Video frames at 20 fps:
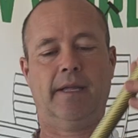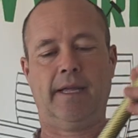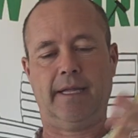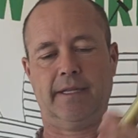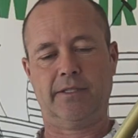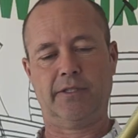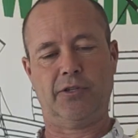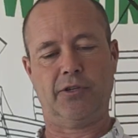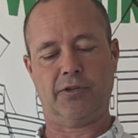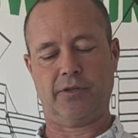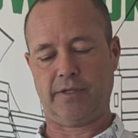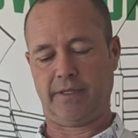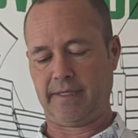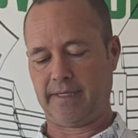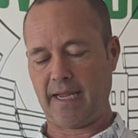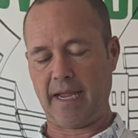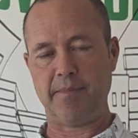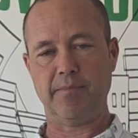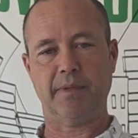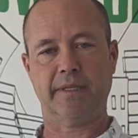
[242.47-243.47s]
It's your
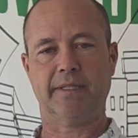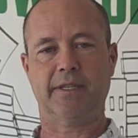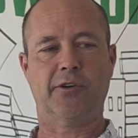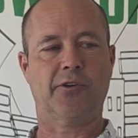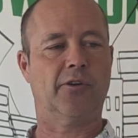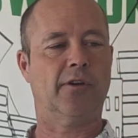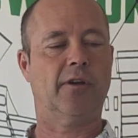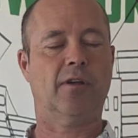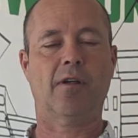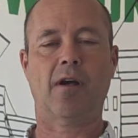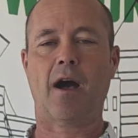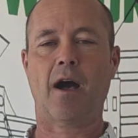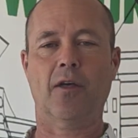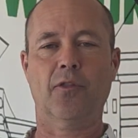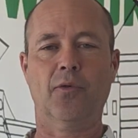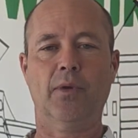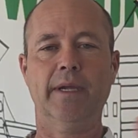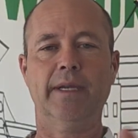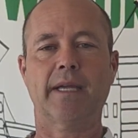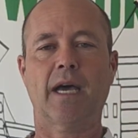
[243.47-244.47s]
same material all
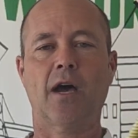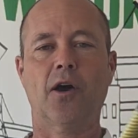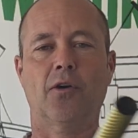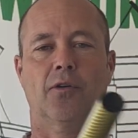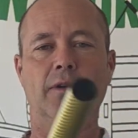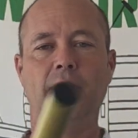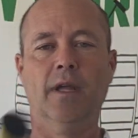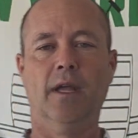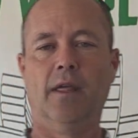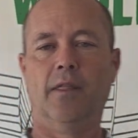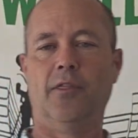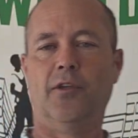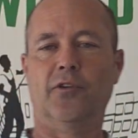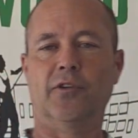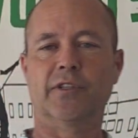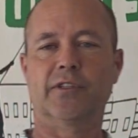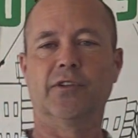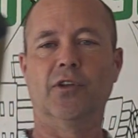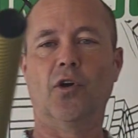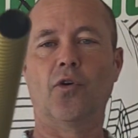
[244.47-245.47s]
the way down. There
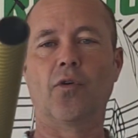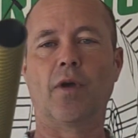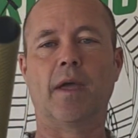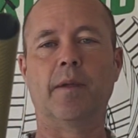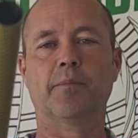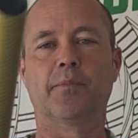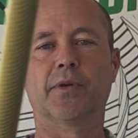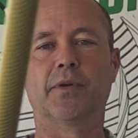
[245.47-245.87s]
is no end